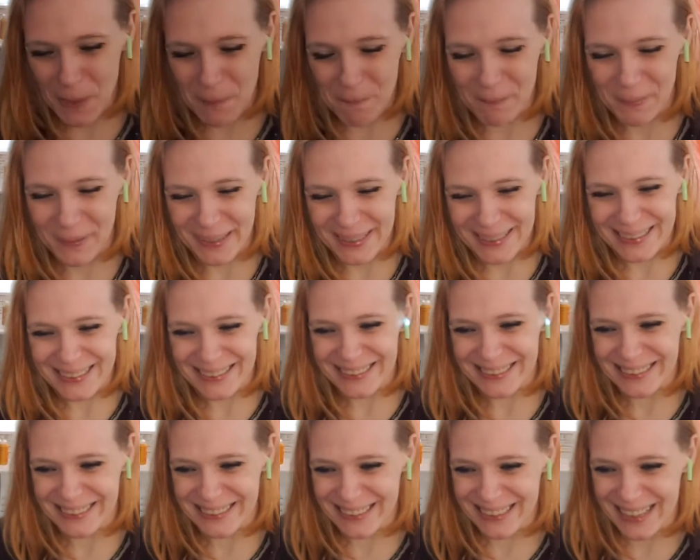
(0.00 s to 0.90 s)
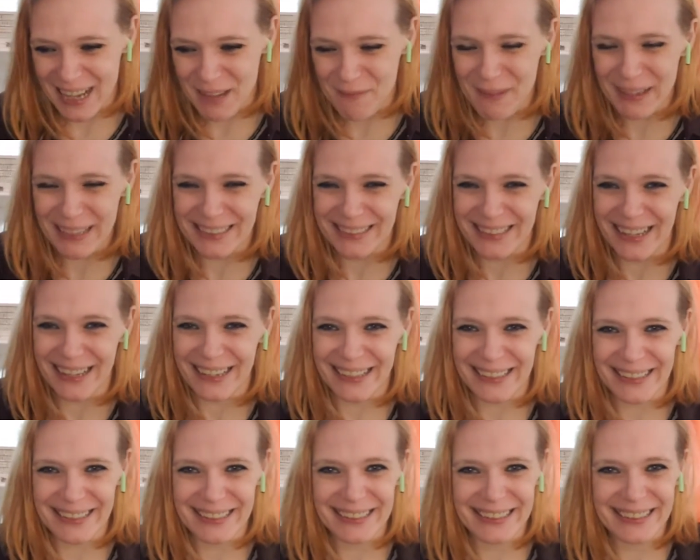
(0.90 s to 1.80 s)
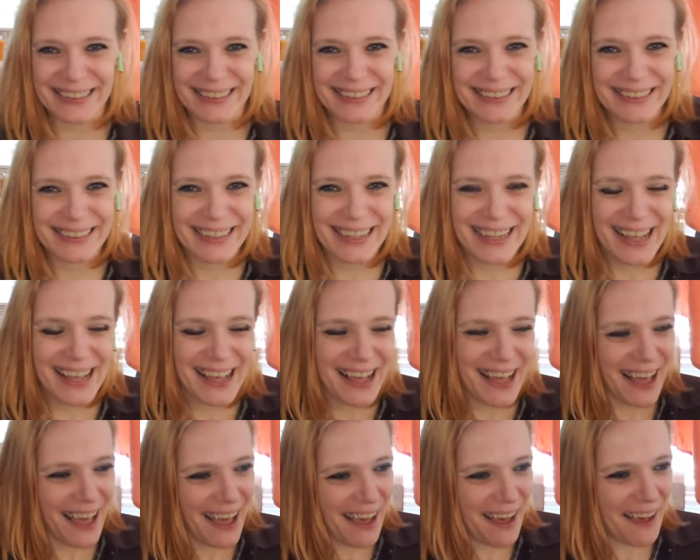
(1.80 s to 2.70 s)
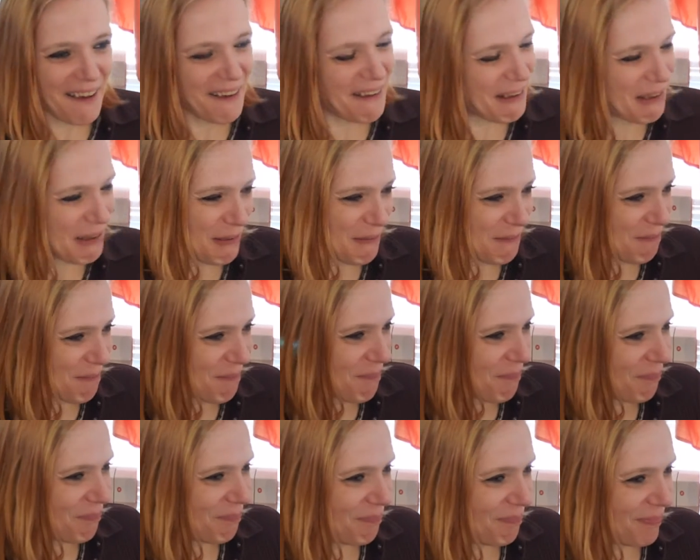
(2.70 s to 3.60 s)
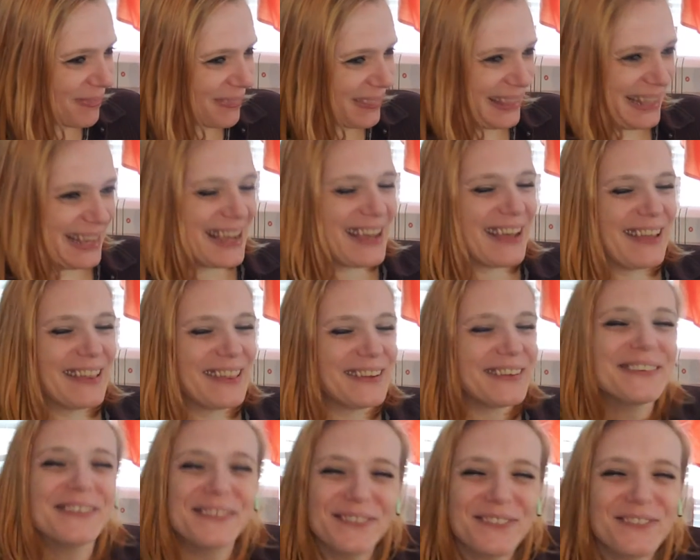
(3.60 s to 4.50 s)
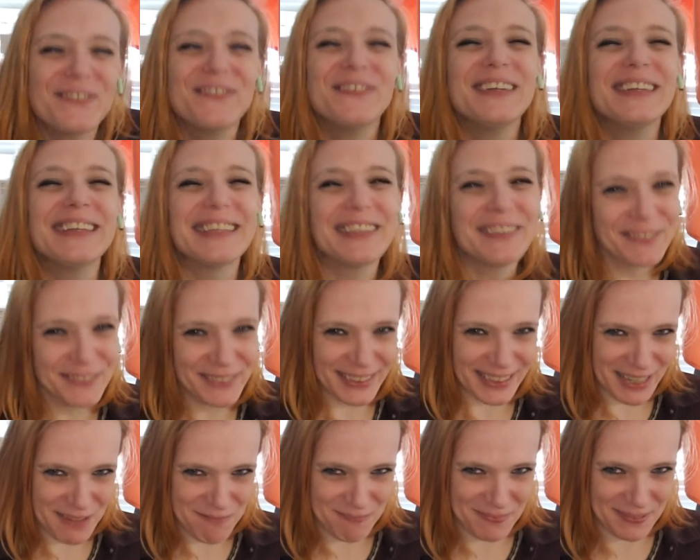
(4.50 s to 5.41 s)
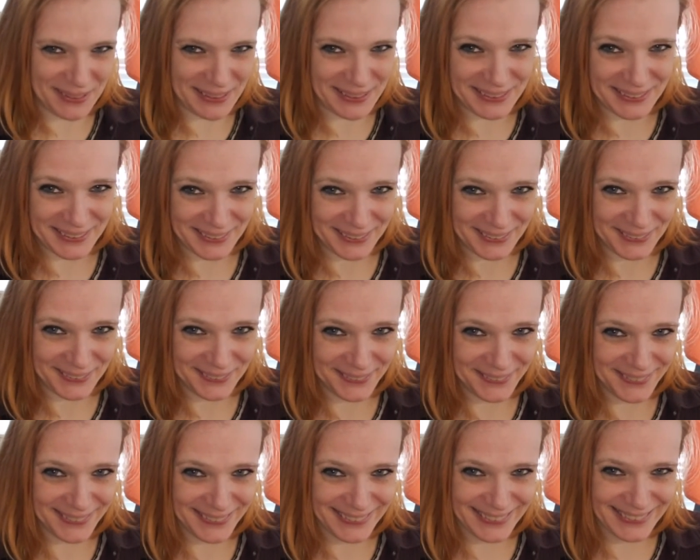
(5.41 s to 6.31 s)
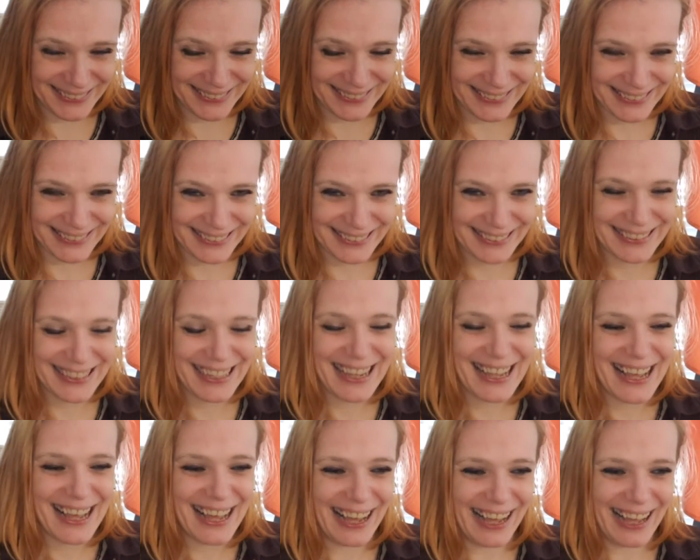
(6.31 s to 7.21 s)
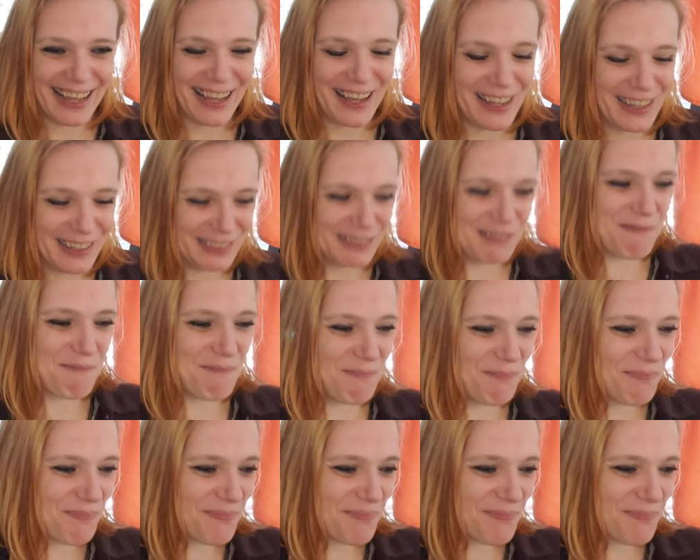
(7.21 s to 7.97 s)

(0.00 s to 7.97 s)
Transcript: But I'm excited. The other really, really big news, I